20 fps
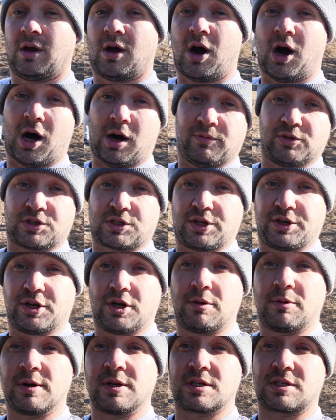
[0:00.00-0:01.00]
obviously
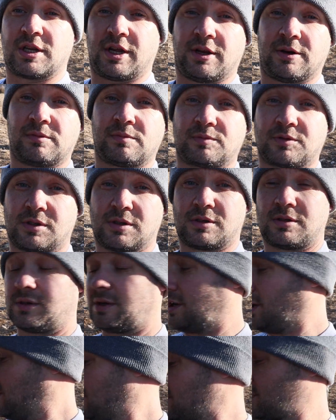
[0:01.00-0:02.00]
nobody sent
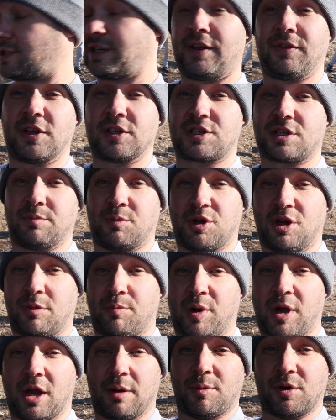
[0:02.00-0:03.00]
this to me,
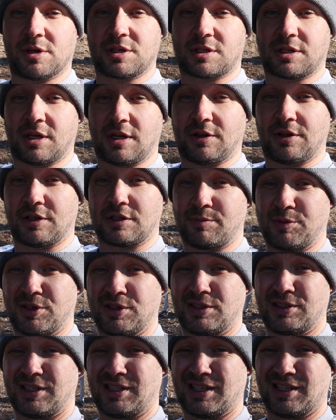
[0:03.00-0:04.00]
paid me to say this,
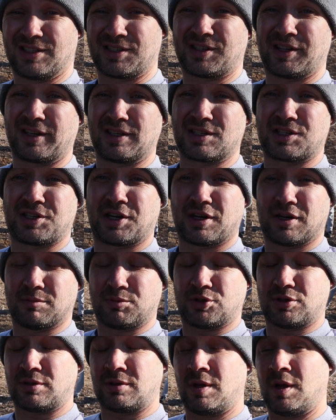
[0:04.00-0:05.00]
but yeah, this thing is
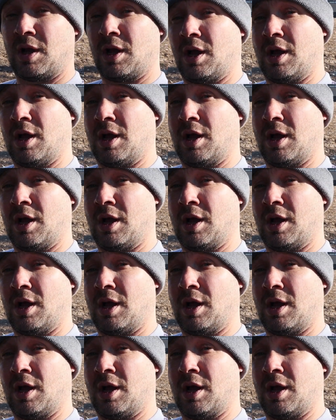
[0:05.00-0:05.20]
terrible.